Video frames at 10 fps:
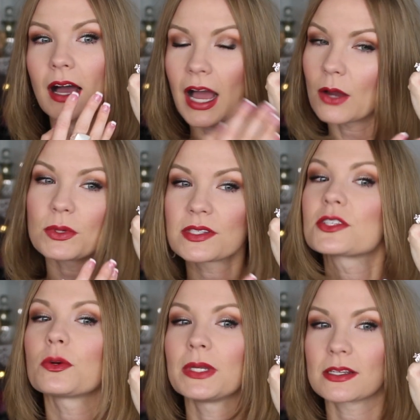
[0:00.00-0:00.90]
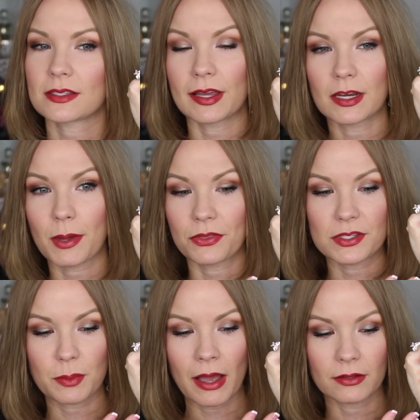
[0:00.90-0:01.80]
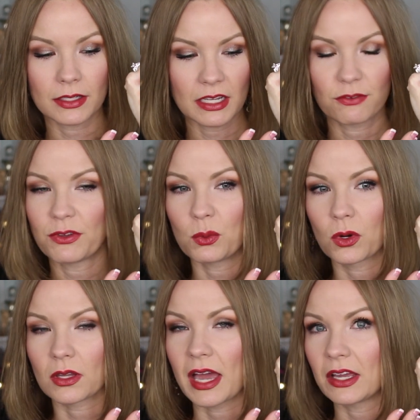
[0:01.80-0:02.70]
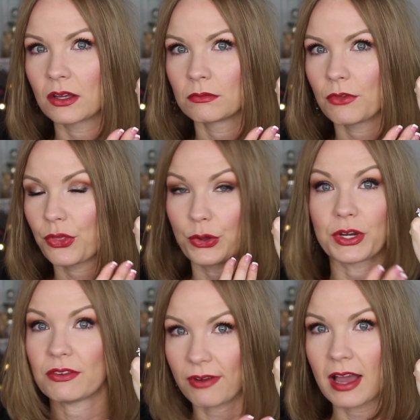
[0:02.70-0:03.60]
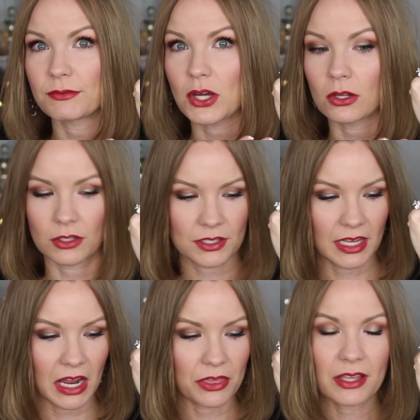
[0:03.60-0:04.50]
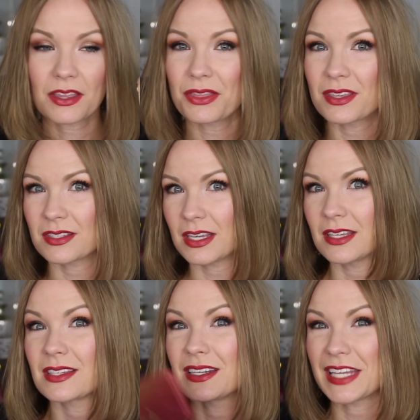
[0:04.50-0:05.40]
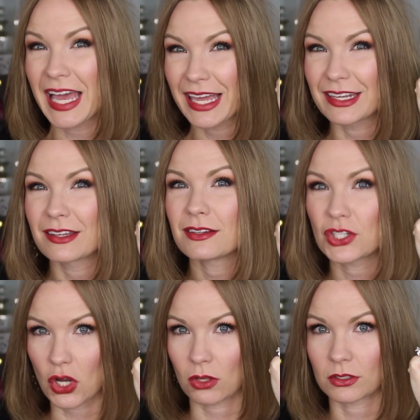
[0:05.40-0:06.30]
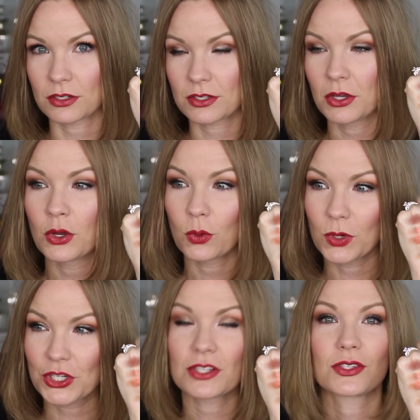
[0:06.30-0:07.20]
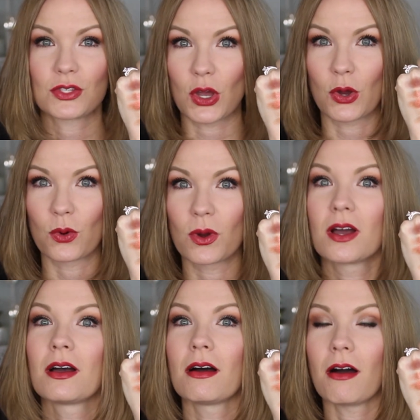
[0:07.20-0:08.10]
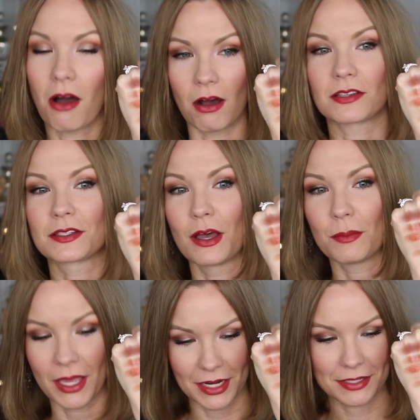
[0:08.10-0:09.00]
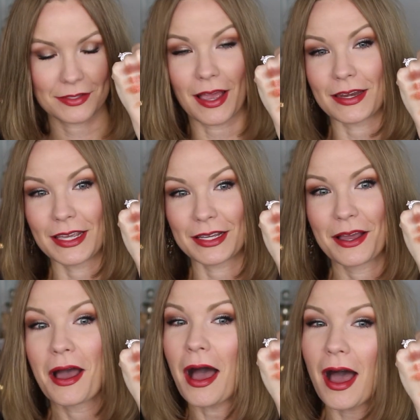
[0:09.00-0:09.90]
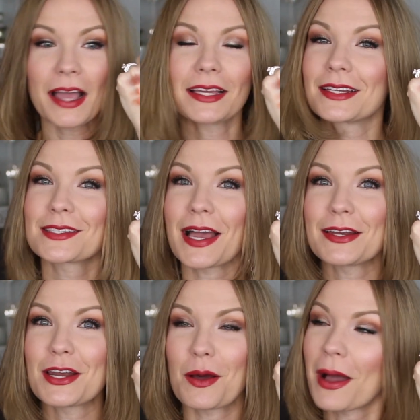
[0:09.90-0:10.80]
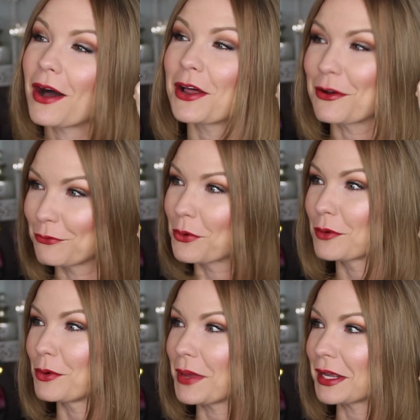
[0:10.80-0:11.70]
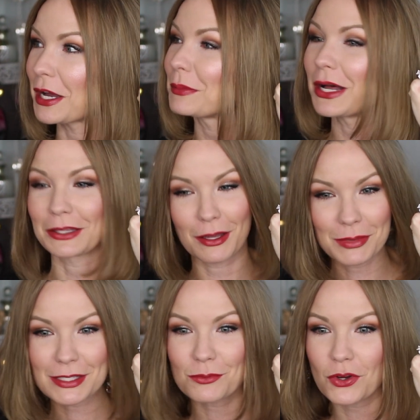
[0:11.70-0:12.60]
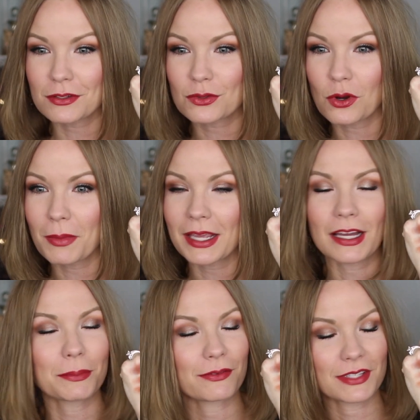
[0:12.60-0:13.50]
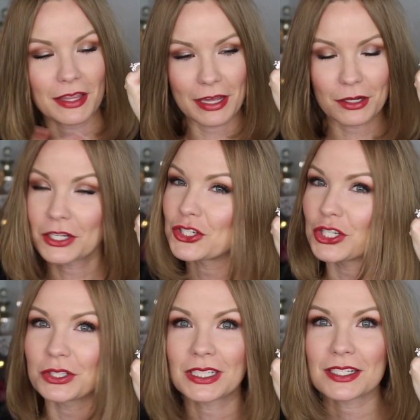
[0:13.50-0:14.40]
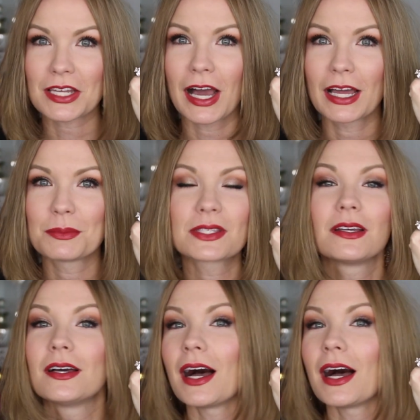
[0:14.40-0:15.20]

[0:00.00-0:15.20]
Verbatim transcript: I would still be excited about this palette if it were like $35. And I think that this is $10, which is so awesome and exciting. I get excited about affordable makeup. I love me some drugstore makeup. I've said that a good jillion times.